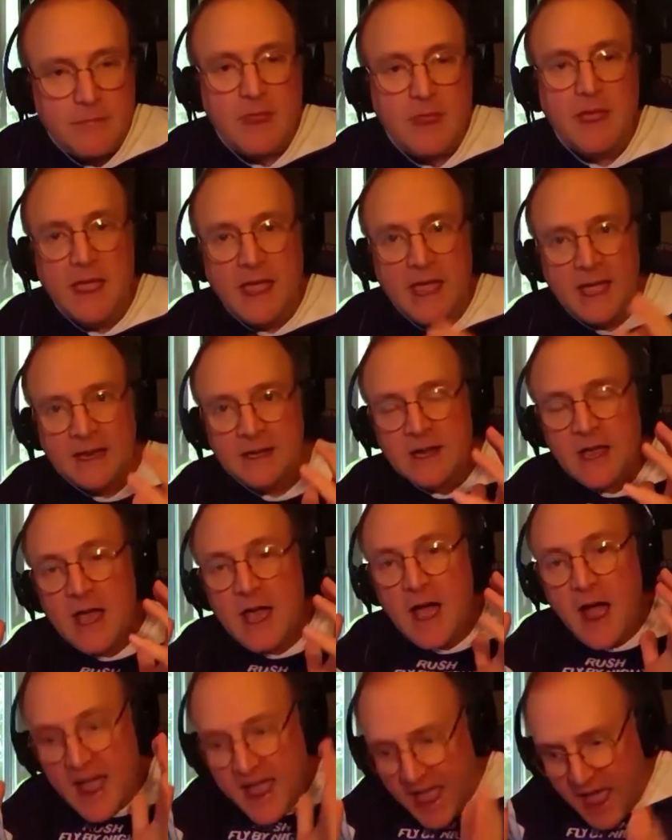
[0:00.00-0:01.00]
And
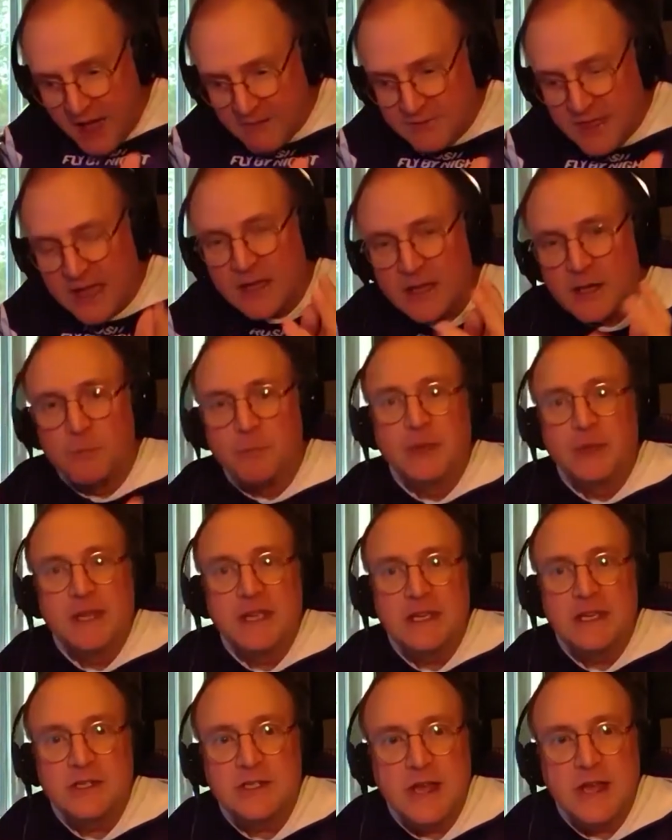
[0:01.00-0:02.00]
I have that
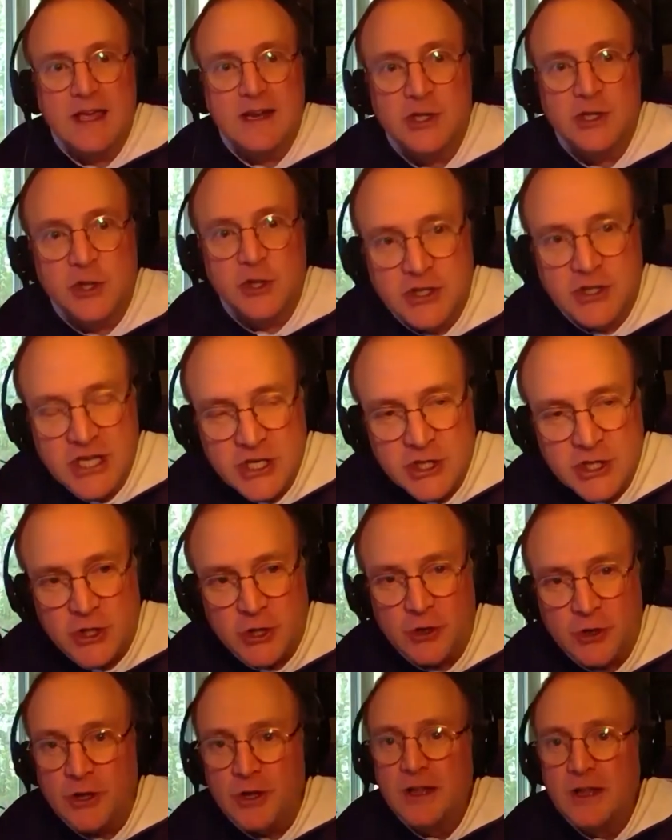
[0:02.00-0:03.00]
complete, and it's
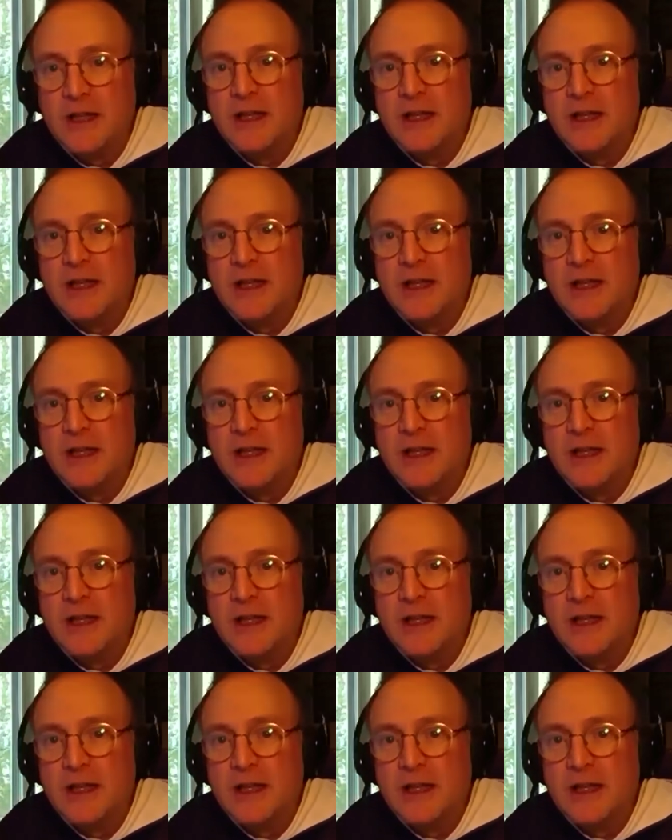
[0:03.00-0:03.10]
digital.